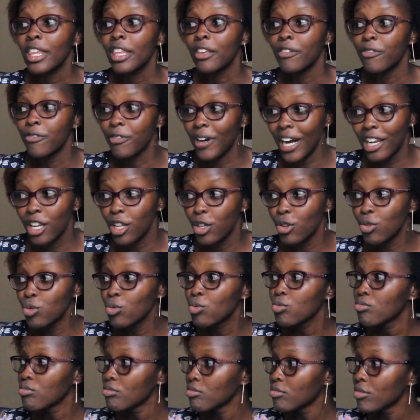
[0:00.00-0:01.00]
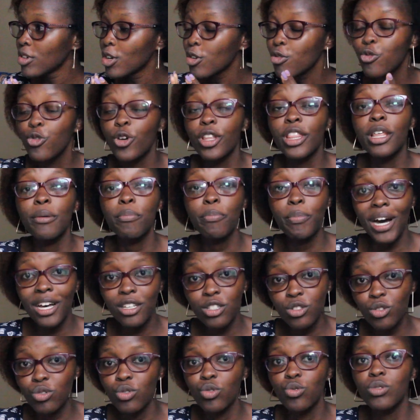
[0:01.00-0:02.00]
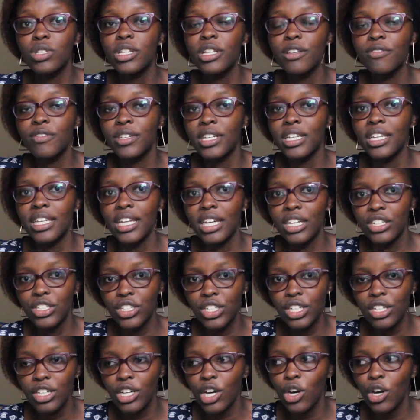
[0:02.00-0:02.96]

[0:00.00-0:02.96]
value for the person who's living in Nigeria